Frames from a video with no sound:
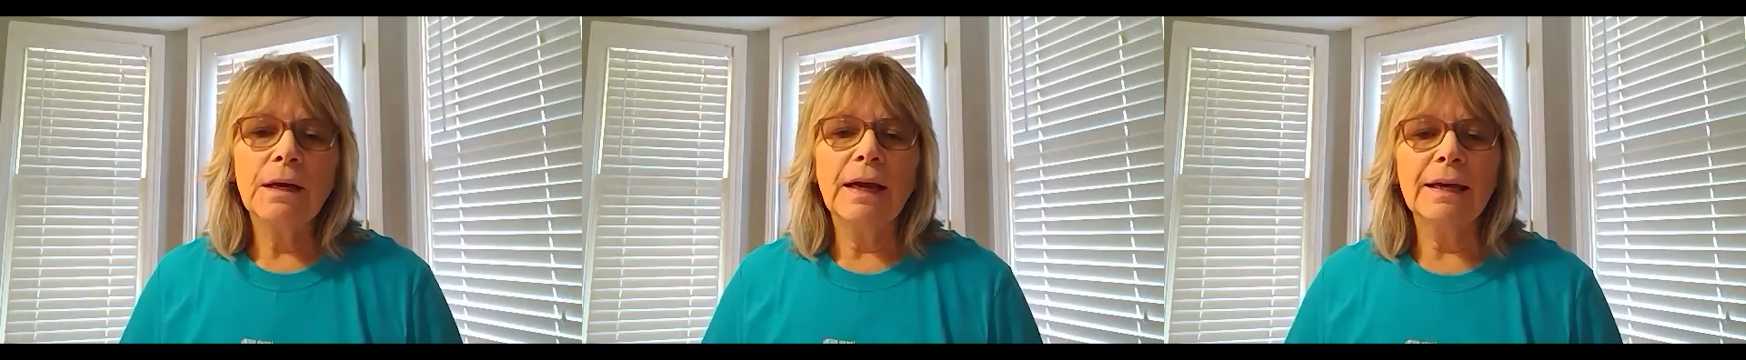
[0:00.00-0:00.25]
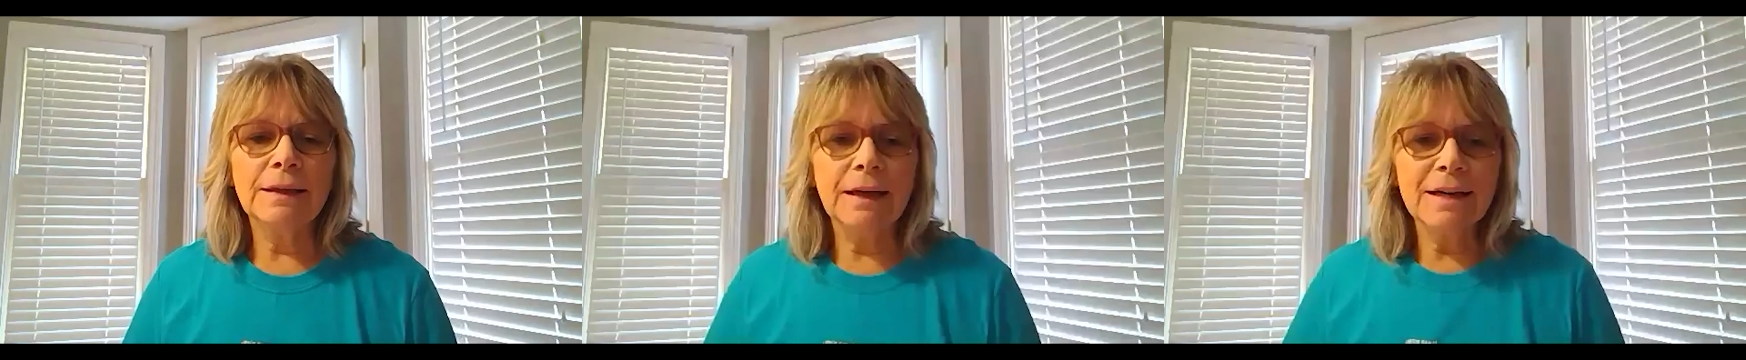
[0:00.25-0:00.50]

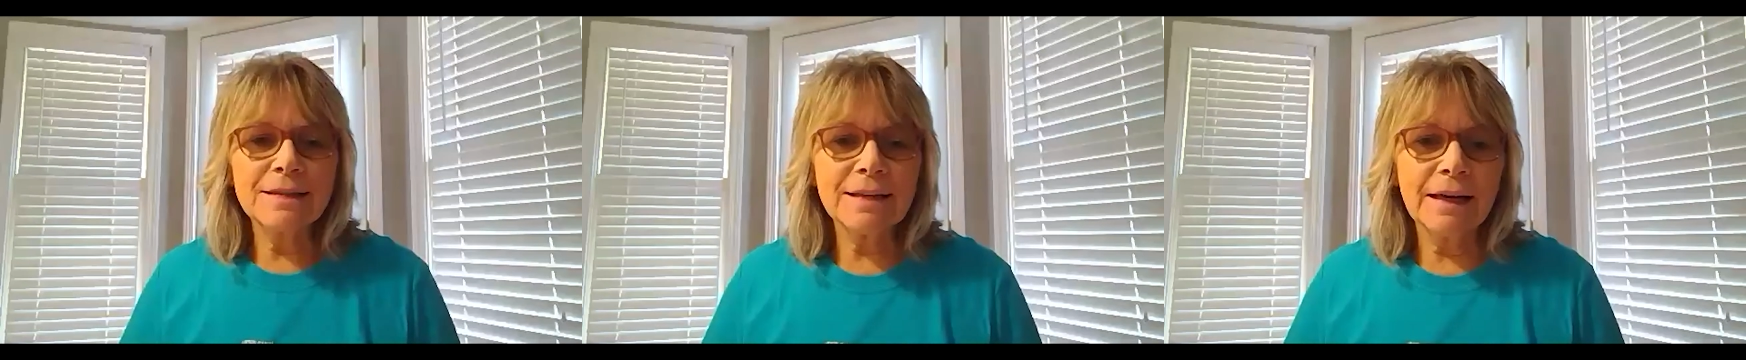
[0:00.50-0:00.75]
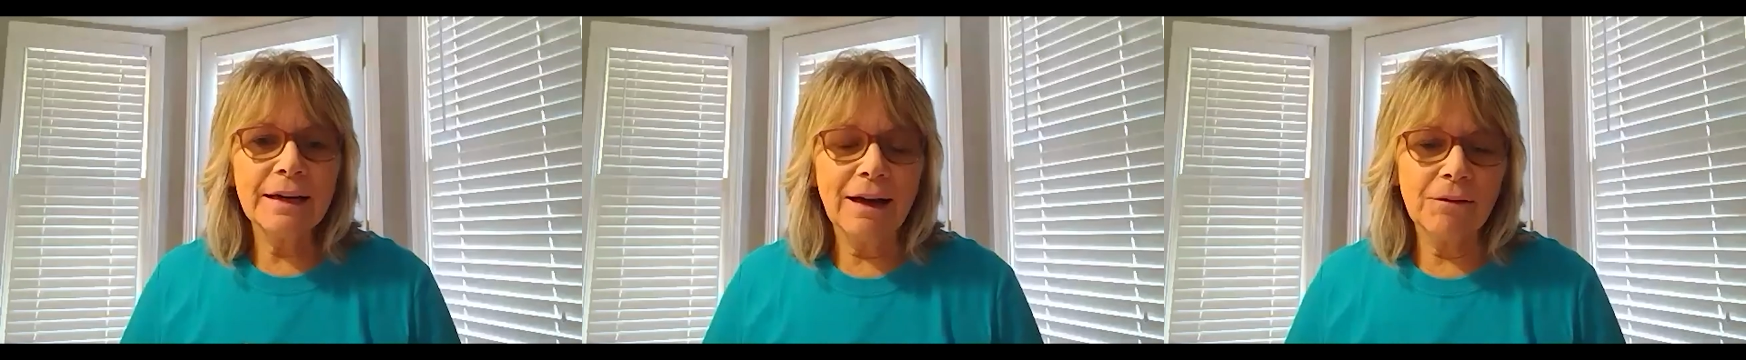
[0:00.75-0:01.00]
And yes,
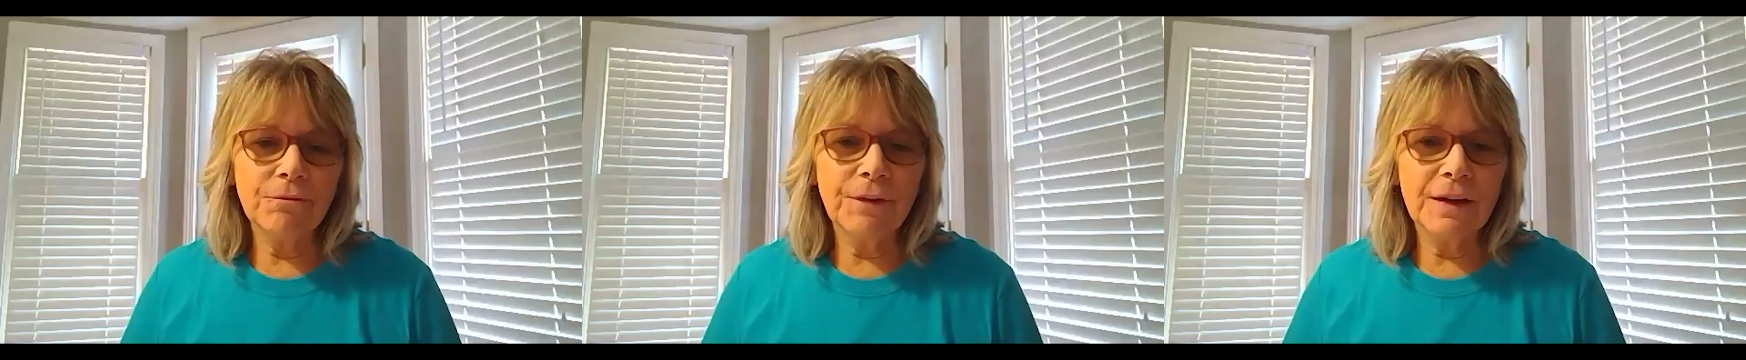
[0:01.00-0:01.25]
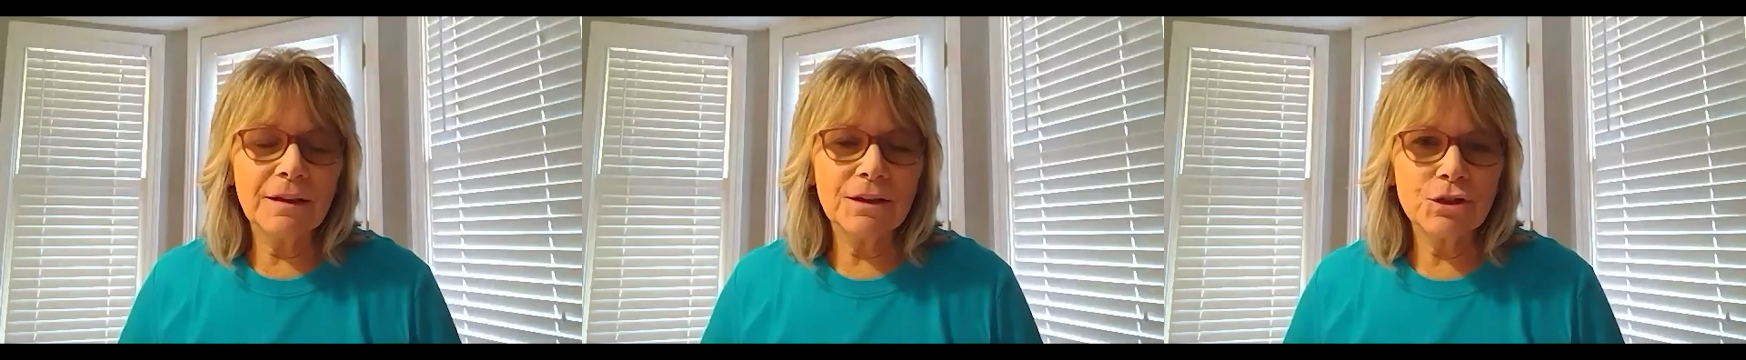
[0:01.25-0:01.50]
I have
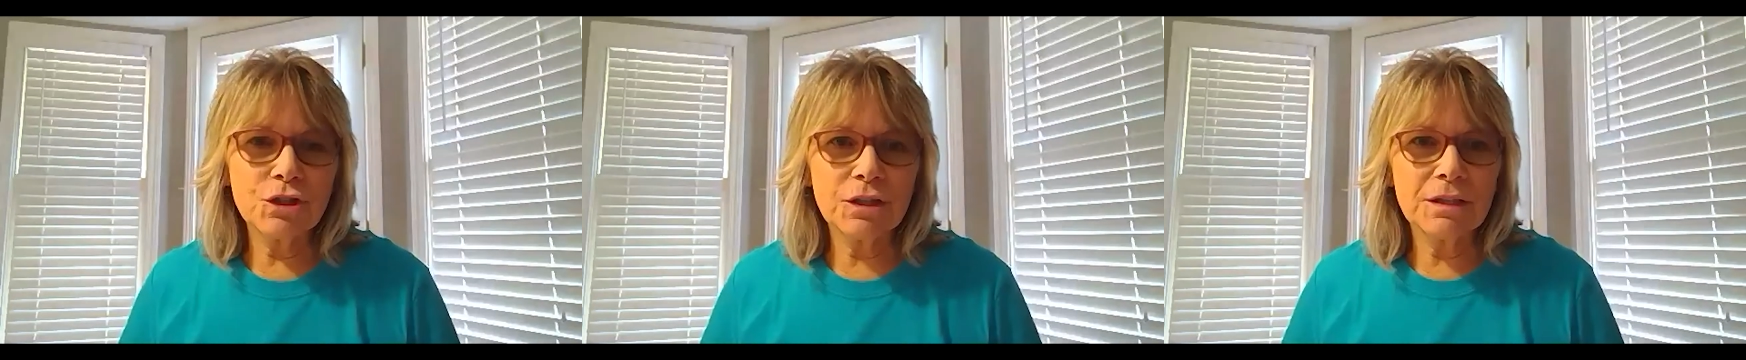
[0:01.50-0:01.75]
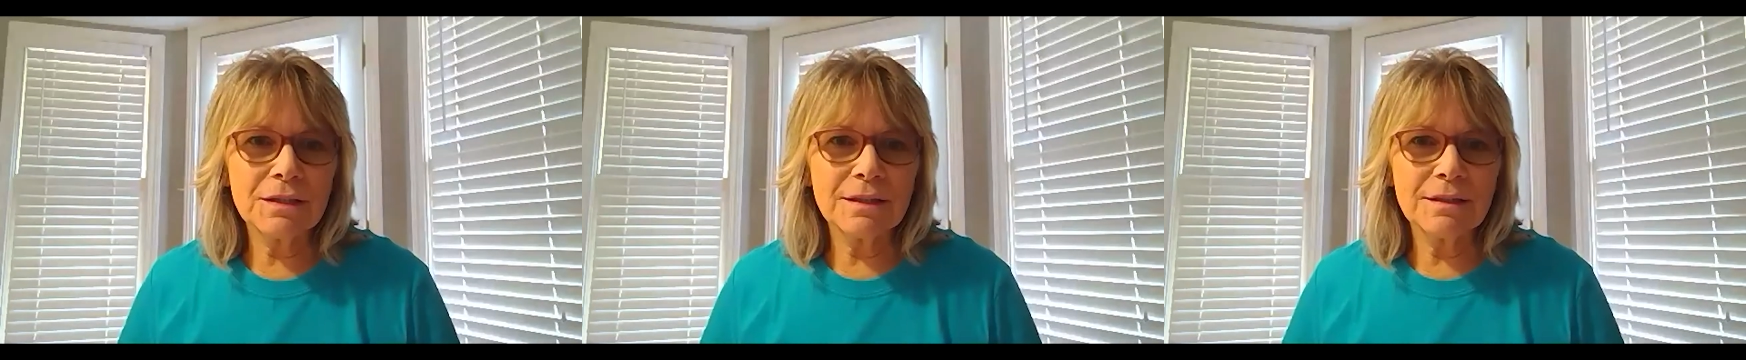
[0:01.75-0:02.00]
faith in
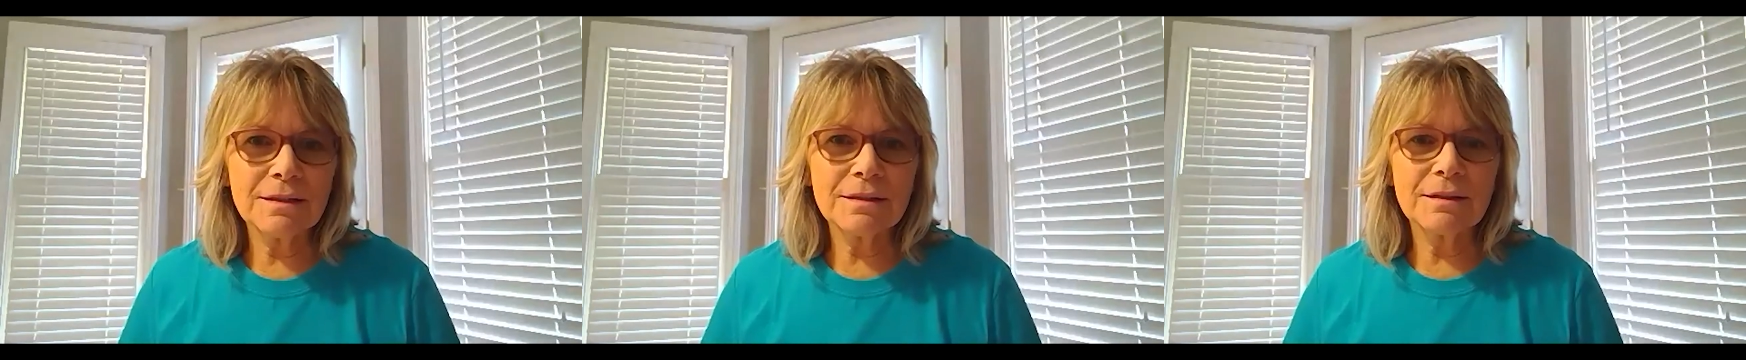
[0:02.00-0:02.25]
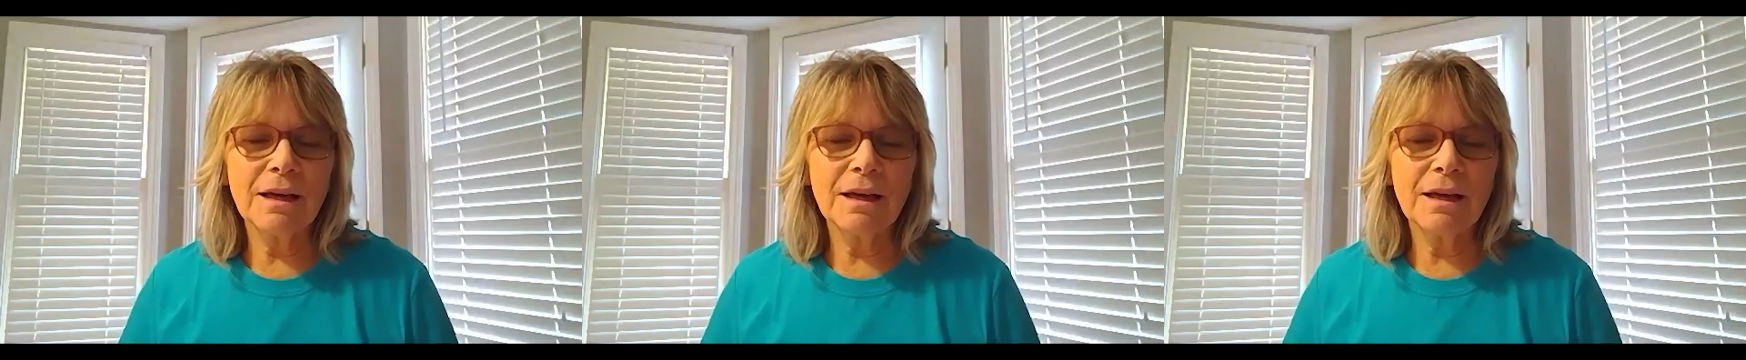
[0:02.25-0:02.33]
Jesus.